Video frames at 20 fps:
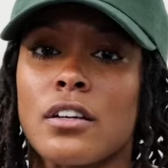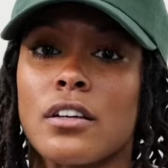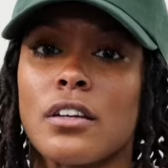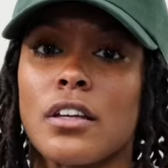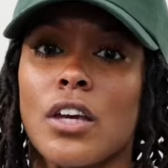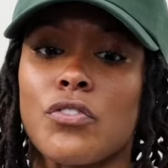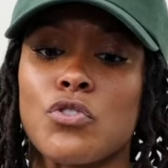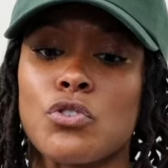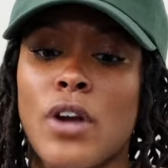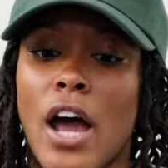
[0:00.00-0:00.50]

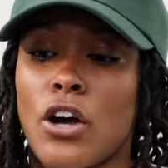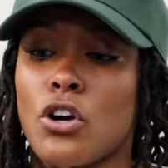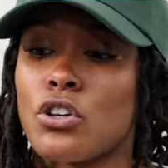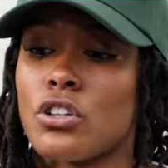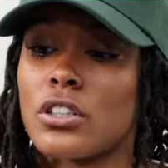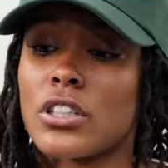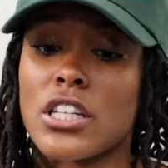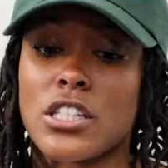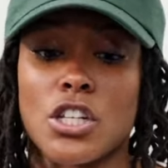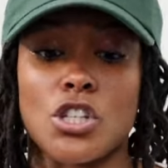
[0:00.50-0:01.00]
If you're not
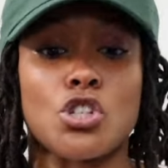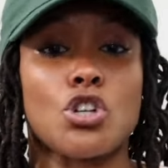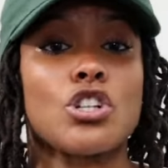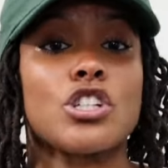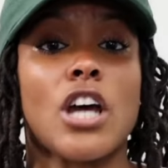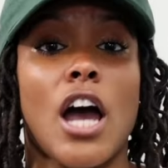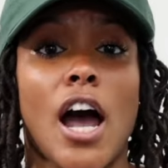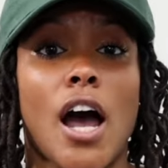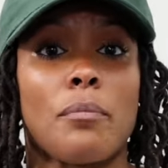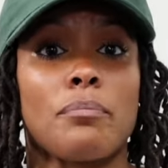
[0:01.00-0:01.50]
going, this is your
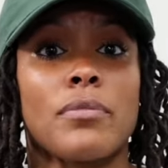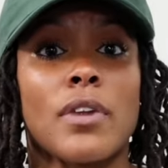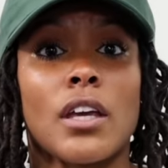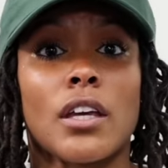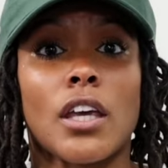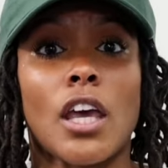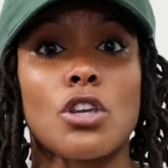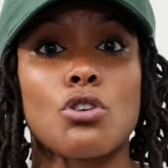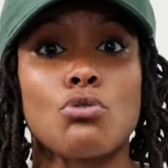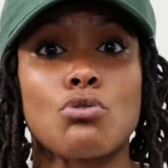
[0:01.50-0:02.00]
job.
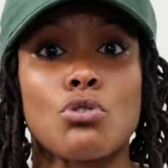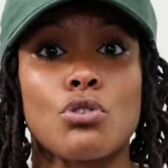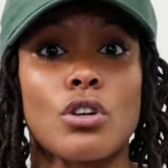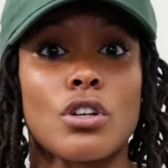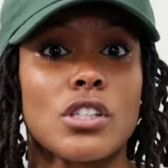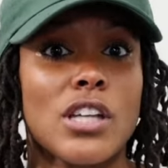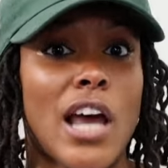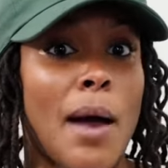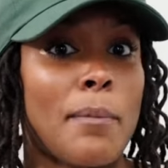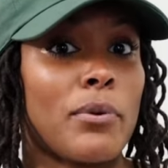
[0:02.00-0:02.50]
Can you do your
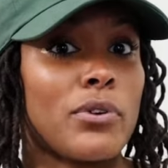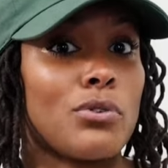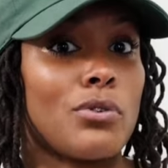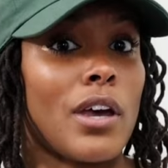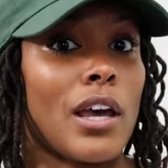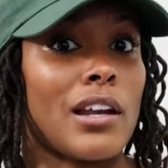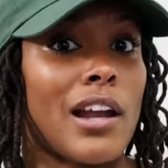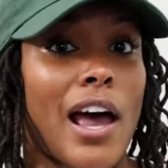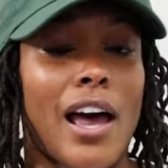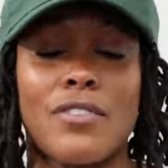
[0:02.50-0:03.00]
job or you
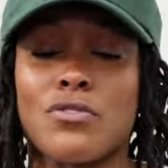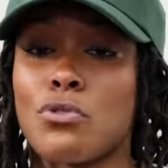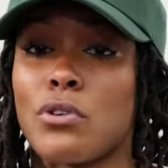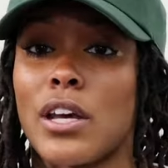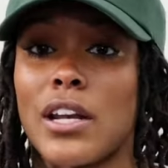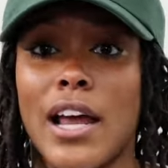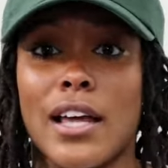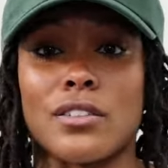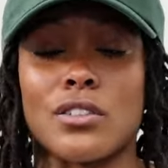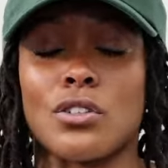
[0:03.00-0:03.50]
cannot? If you
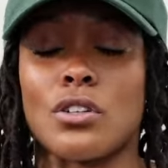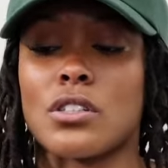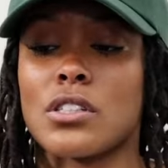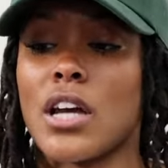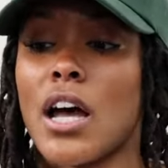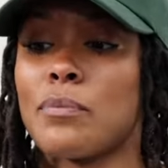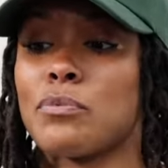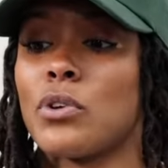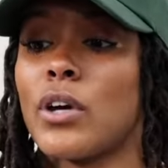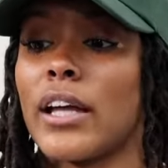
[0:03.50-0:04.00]
cannot do your
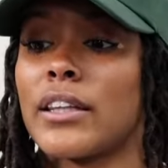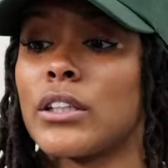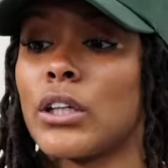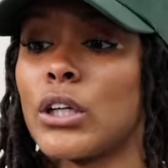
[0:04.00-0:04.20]
job, you got to